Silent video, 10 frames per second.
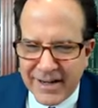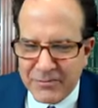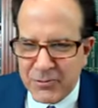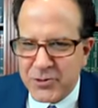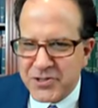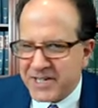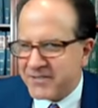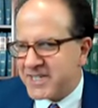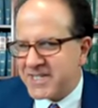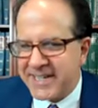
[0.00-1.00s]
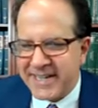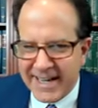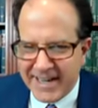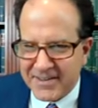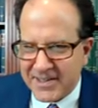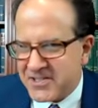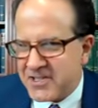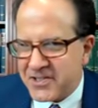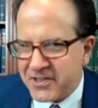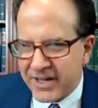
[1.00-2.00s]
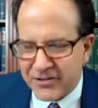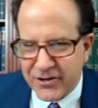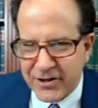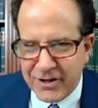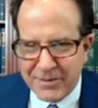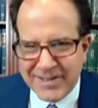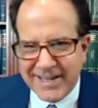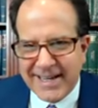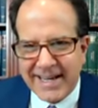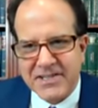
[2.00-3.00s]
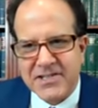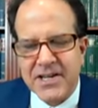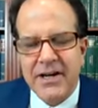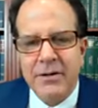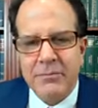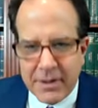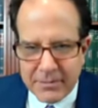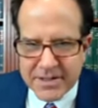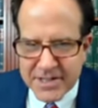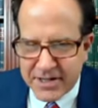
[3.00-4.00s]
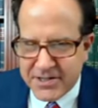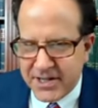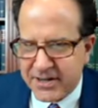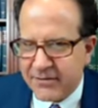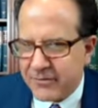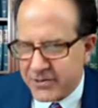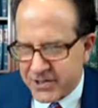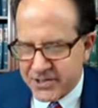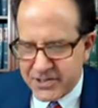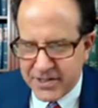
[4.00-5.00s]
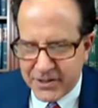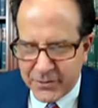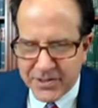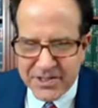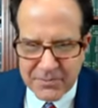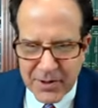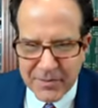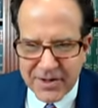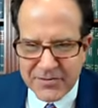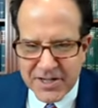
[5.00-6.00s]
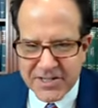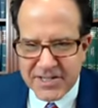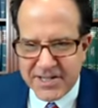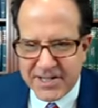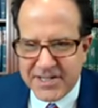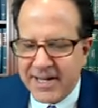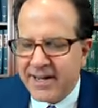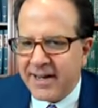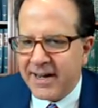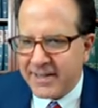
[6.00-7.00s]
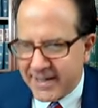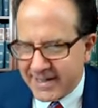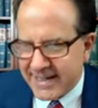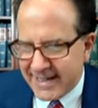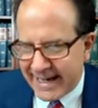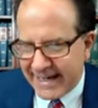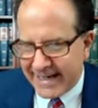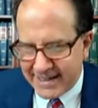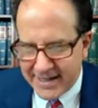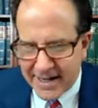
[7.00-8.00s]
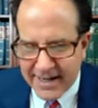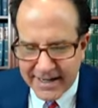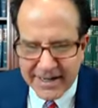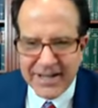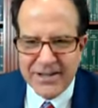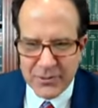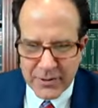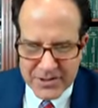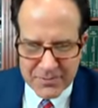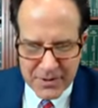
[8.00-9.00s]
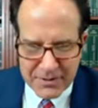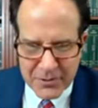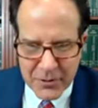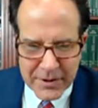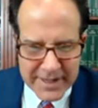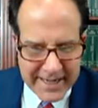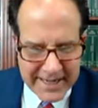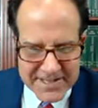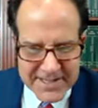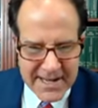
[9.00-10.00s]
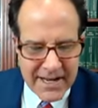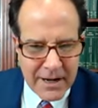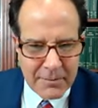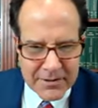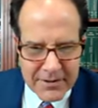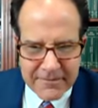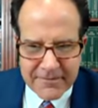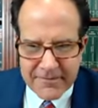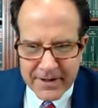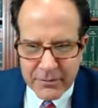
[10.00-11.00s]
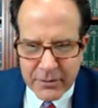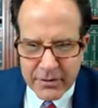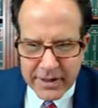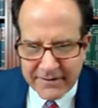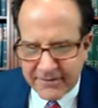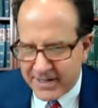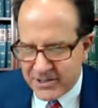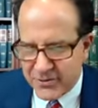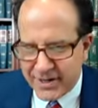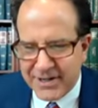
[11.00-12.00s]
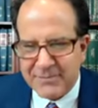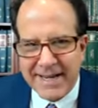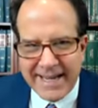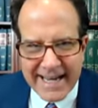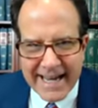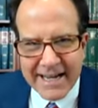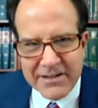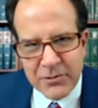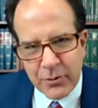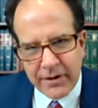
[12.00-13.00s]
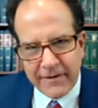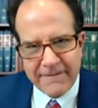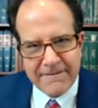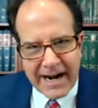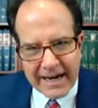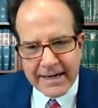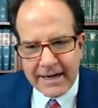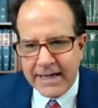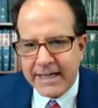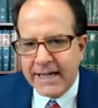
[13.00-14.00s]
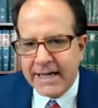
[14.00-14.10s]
I'm Dru Stevenson, and this is a lecture about the case Public Citizen versus the U.S. Department of Justice, a 1989 U.S. Supreme Court case about the Federal Advisory Committee Act, or FACA,